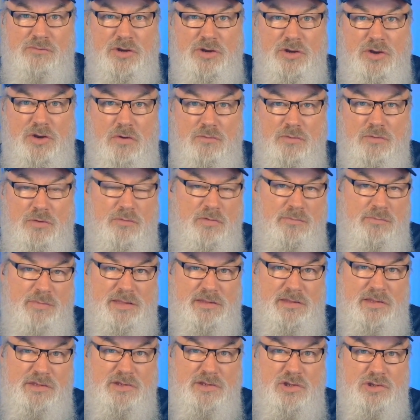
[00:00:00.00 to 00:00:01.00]
we know when we
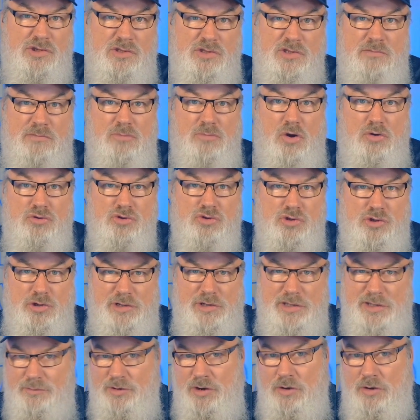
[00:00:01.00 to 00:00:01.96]
make decisions emotionally,